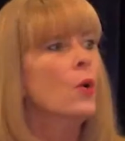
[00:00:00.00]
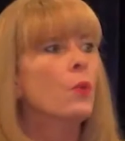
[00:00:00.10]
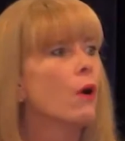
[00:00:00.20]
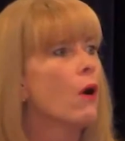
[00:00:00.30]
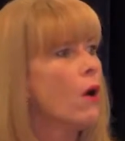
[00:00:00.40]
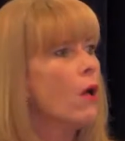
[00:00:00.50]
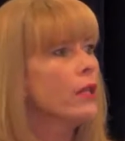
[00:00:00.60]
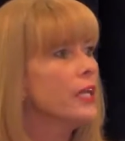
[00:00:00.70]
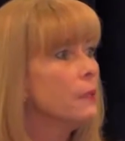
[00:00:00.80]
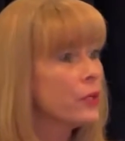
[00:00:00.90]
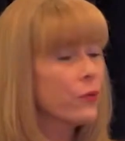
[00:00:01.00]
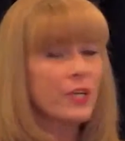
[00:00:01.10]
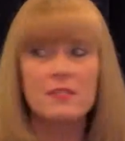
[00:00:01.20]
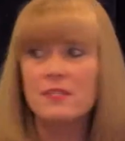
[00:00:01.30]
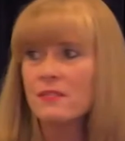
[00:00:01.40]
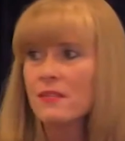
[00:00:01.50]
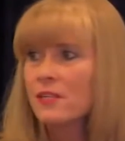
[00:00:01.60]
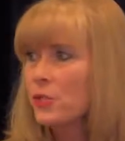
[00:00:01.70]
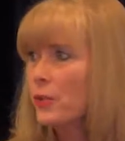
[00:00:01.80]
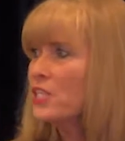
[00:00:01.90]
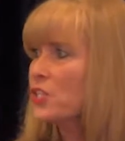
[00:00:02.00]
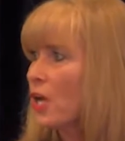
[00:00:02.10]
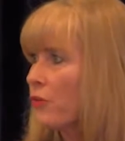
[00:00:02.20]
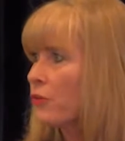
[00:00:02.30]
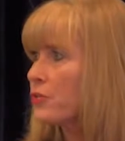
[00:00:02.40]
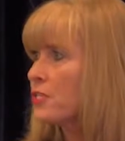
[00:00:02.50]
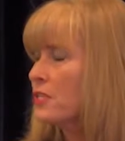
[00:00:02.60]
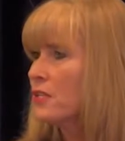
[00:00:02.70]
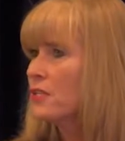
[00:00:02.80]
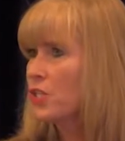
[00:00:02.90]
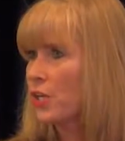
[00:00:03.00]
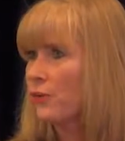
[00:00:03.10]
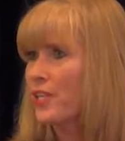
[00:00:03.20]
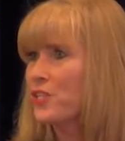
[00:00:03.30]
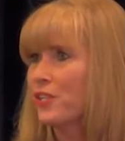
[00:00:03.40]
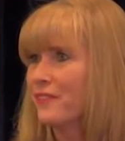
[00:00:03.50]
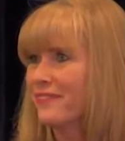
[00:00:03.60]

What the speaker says: We're all immigrants to each other's generation.